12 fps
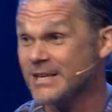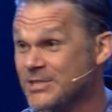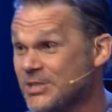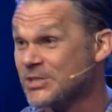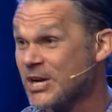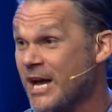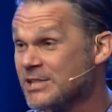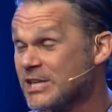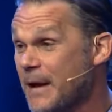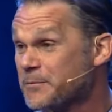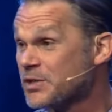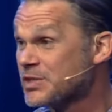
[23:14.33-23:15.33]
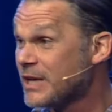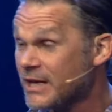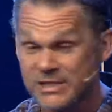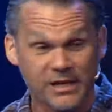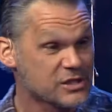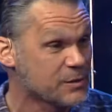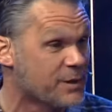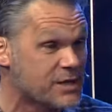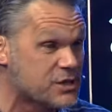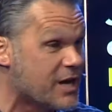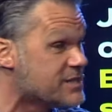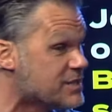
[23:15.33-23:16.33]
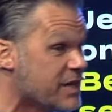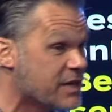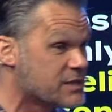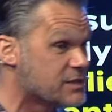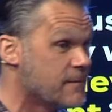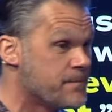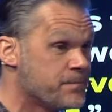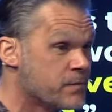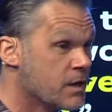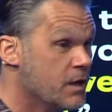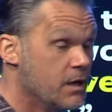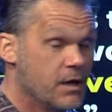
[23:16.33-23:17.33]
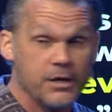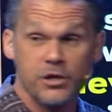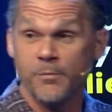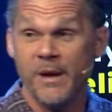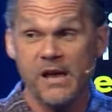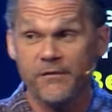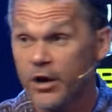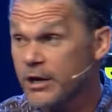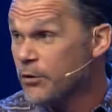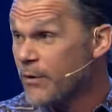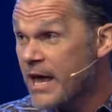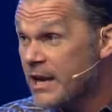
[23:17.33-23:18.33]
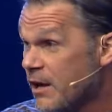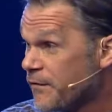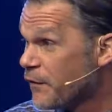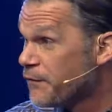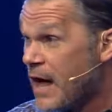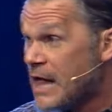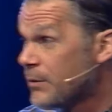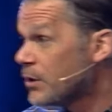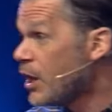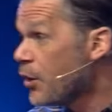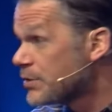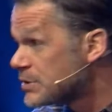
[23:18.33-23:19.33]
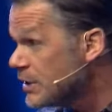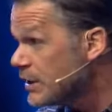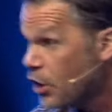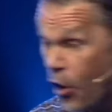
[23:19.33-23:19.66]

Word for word: this in John chapter six. Tell somebody John six. You may have already read it if you're following along with us. You need